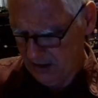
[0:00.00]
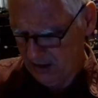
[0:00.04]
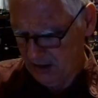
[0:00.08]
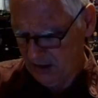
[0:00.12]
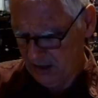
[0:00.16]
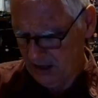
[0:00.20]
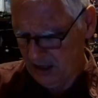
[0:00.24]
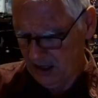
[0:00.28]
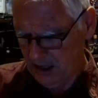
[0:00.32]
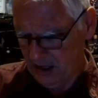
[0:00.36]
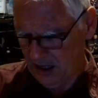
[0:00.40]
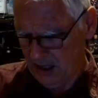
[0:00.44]

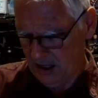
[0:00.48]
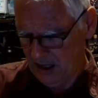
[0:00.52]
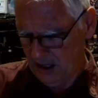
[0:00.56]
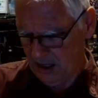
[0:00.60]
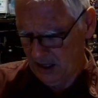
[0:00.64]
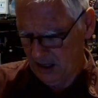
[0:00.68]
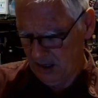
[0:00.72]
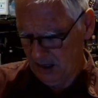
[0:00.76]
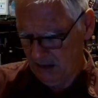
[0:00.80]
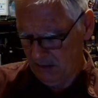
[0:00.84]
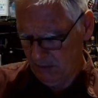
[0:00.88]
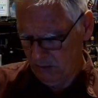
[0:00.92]

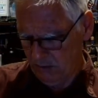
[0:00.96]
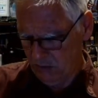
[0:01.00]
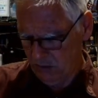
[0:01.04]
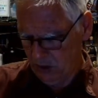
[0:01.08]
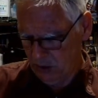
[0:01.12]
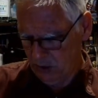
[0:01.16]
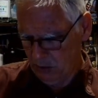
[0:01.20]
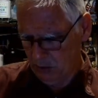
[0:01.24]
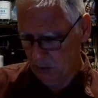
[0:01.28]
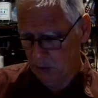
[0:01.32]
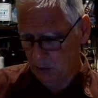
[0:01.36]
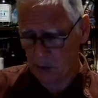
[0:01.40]
The
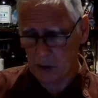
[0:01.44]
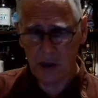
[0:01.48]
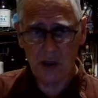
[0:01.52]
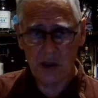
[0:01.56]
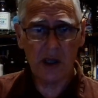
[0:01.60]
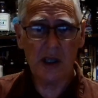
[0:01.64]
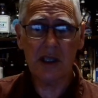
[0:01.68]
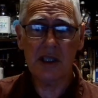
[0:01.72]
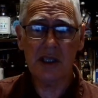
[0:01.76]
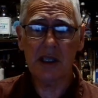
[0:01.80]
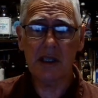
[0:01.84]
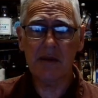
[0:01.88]
Noblewoman
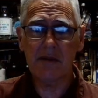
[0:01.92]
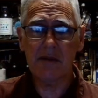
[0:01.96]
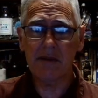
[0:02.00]
Dry Gin